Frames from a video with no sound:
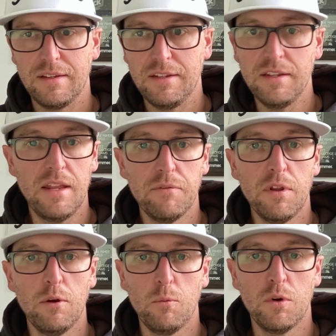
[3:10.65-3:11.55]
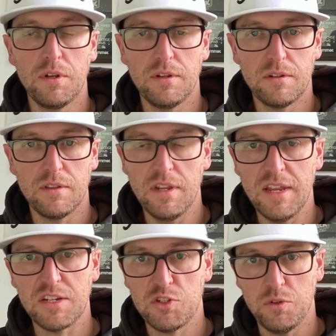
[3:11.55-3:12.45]
You never know what the
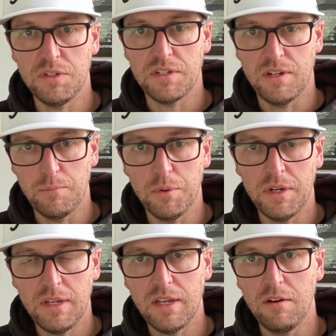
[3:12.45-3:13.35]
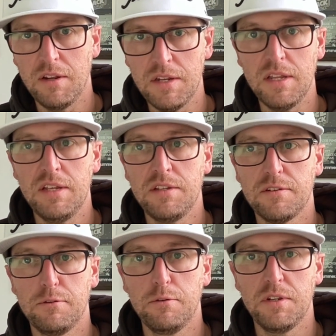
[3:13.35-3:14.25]
next shot is going to bring, and I need
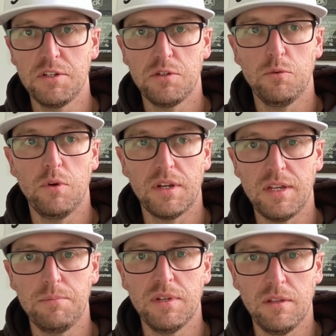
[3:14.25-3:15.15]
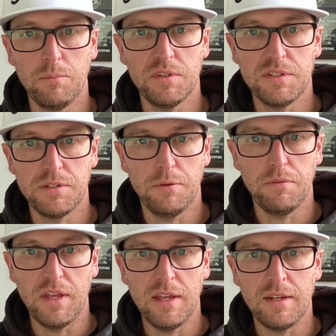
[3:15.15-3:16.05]
to ensure I keep telling myself
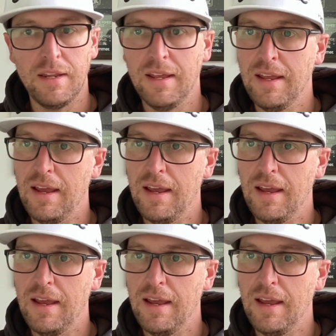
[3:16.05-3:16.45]
that